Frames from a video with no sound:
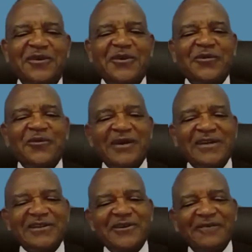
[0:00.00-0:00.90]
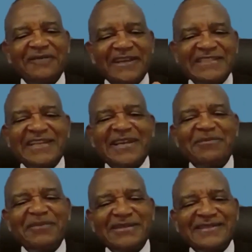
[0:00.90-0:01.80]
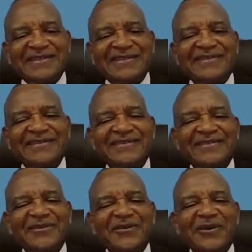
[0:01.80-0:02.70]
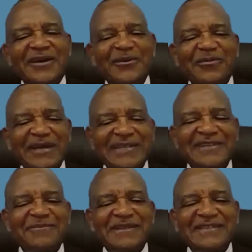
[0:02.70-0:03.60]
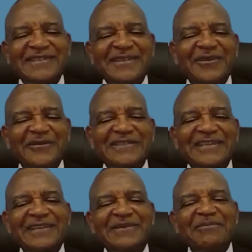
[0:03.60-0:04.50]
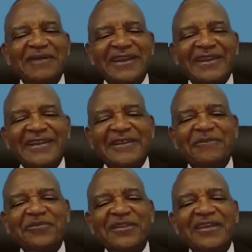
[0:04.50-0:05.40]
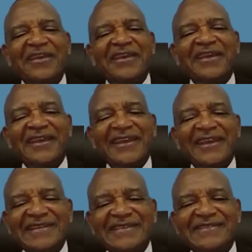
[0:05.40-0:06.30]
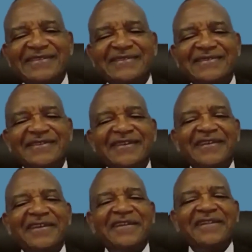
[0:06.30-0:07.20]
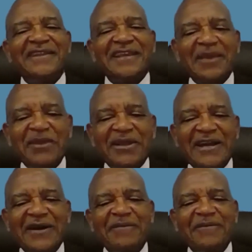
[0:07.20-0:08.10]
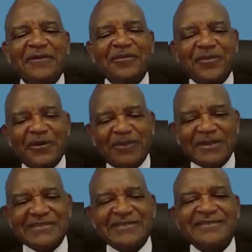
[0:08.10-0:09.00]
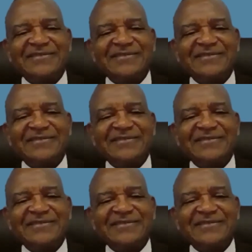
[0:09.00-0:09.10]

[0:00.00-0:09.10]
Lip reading: What conventional medicine or allopathic medicine looks at mainly is the chemical properties.